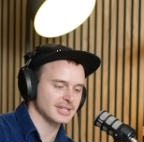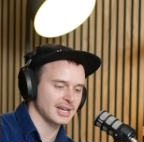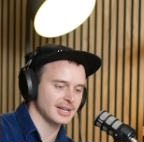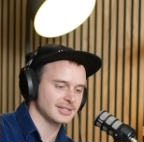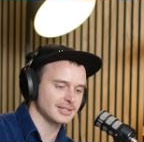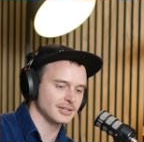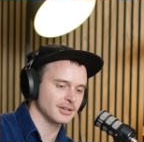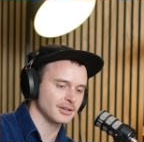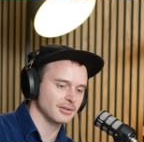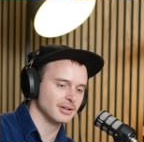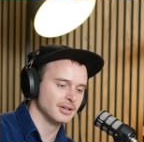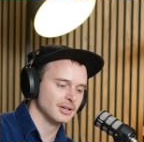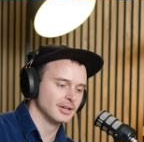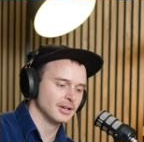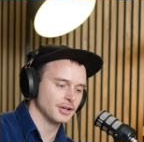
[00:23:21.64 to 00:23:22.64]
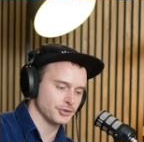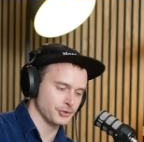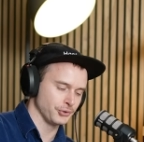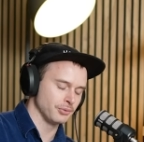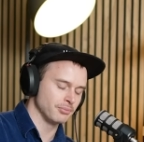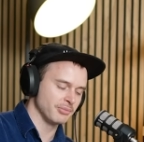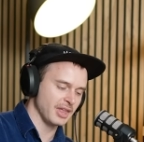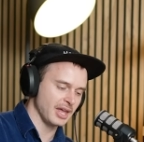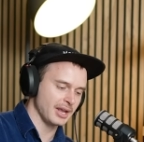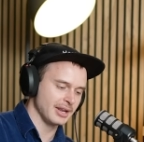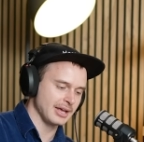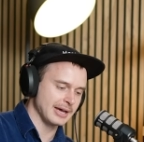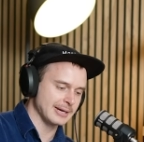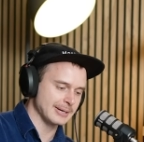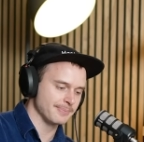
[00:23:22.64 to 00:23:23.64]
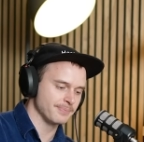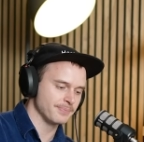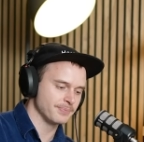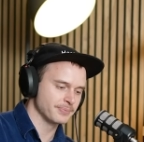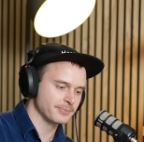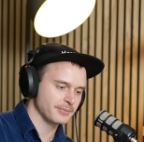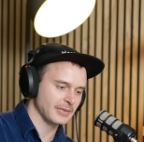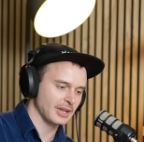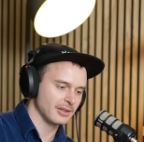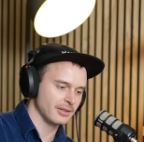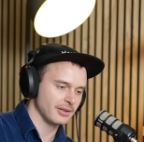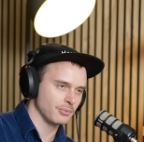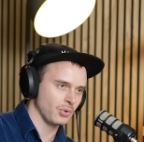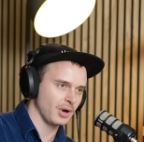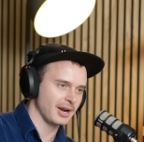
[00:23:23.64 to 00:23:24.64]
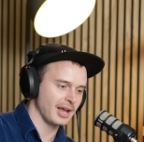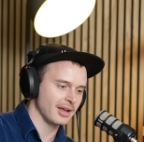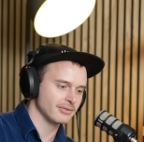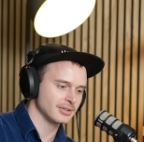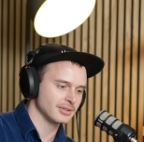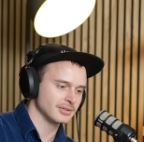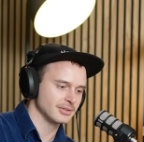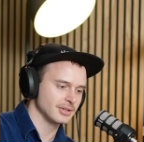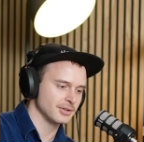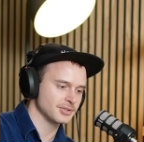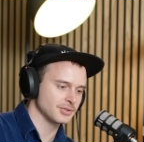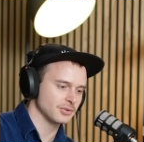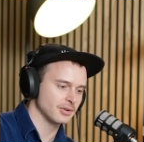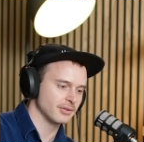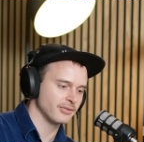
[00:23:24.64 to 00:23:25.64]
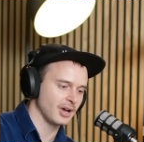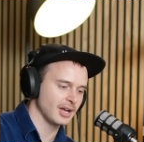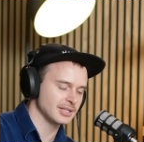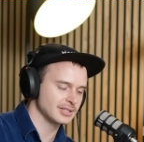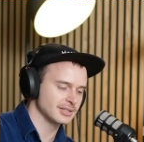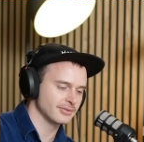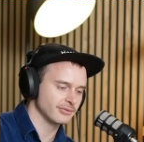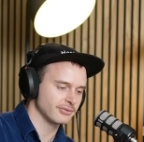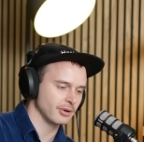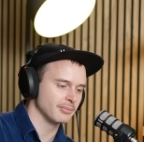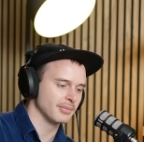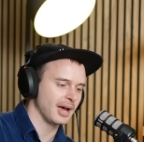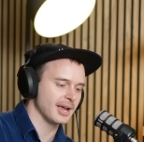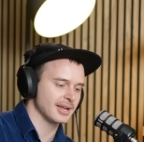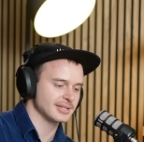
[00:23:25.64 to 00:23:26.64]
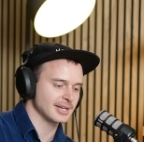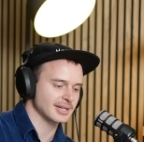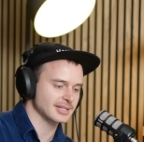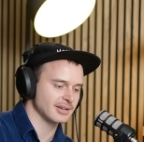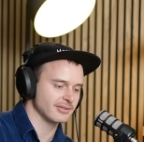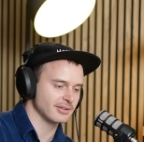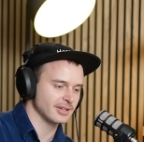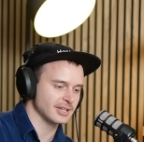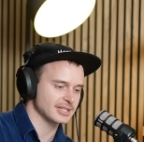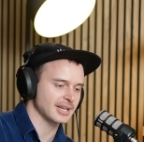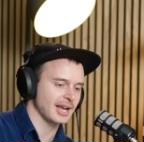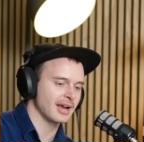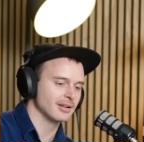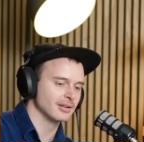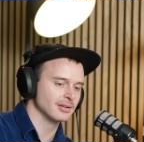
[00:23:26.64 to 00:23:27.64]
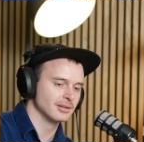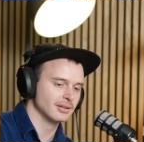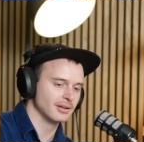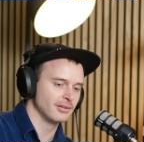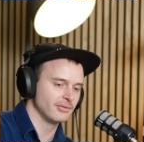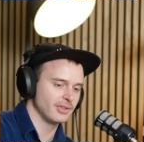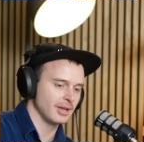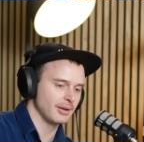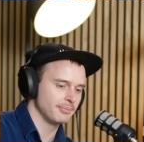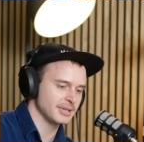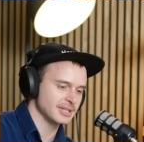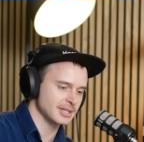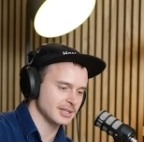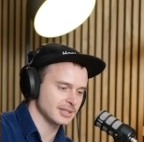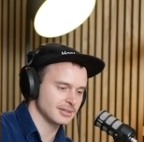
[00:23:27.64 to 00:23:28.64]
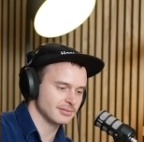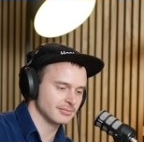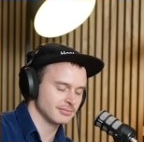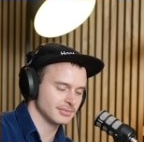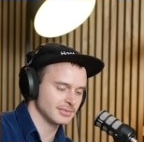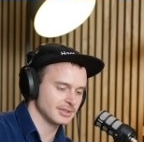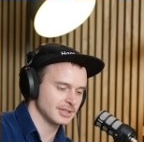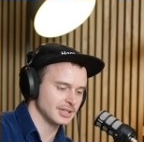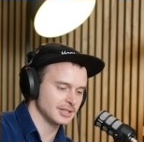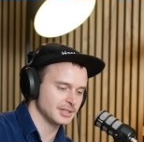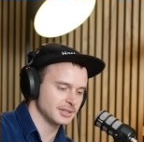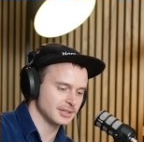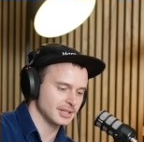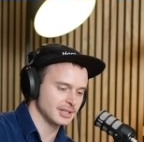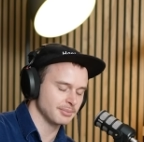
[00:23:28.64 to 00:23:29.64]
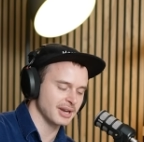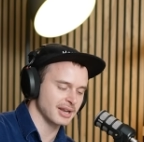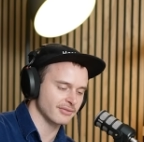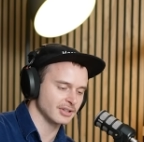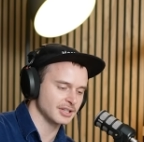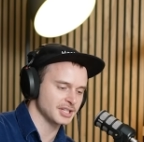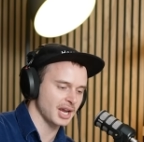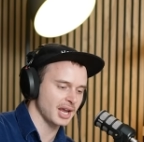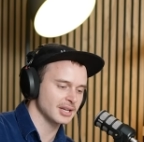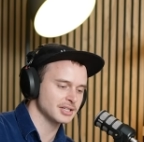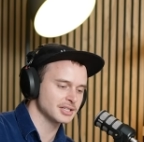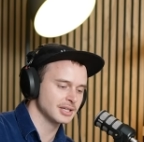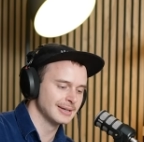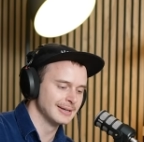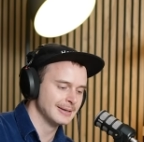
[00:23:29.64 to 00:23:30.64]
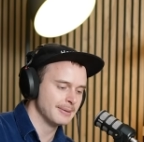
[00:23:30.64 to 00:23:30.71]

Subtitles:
this case, you can assume that that Whitehaven sought advice from ASX, given the scale of their business did meaningfully change.